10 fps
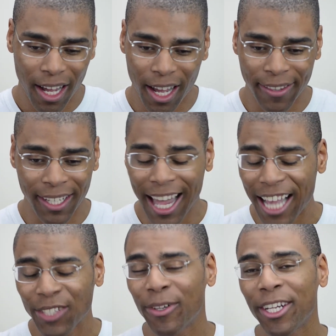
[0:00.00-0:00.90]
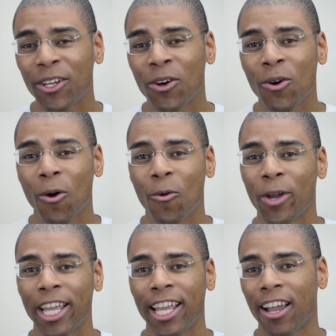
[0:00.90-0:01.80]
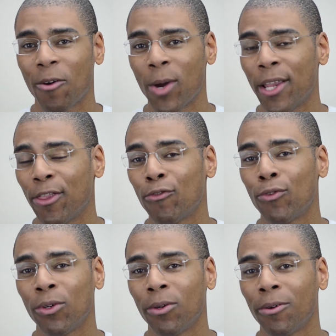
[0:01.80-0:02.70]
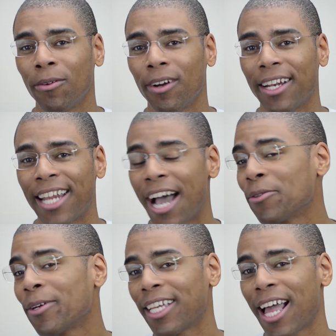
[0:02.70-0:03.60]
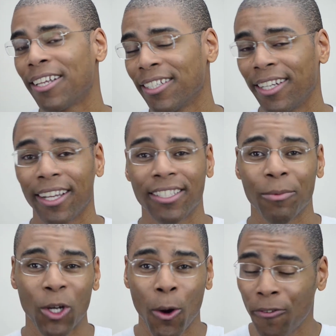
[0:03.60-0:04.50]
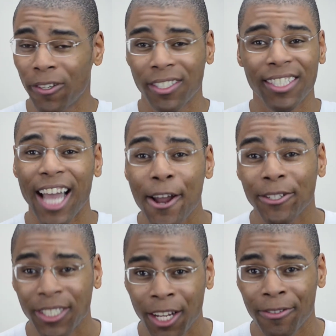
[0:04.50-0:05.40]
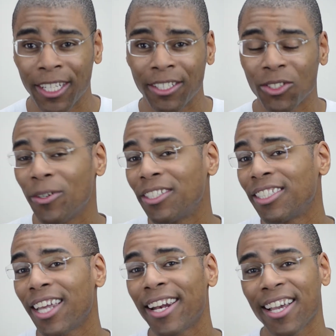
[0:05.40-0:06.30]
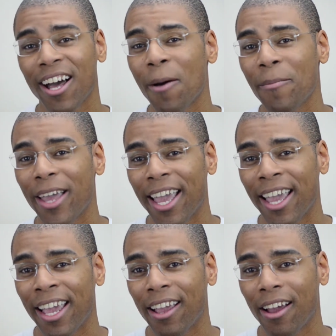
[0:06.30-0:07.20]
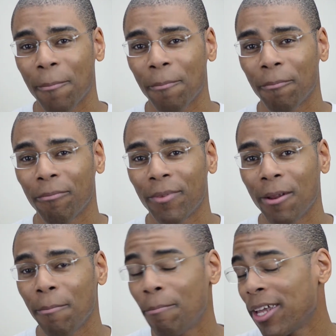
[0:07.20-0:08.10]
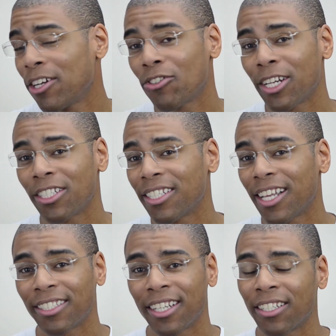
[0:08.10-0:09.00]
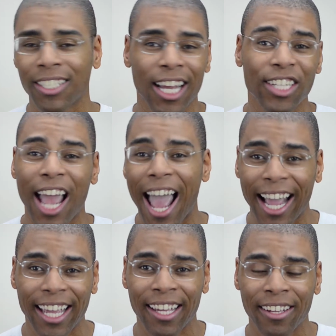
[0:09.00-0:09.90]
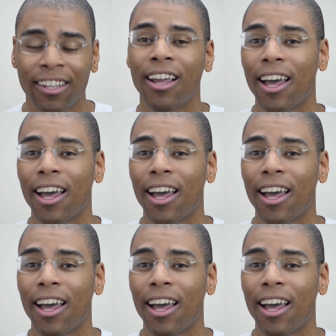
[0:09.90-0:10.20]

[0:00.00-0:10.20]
In the last video, we went through downloading Kali Linux, and we're going through this entire series on setting up a penetration testing / hacking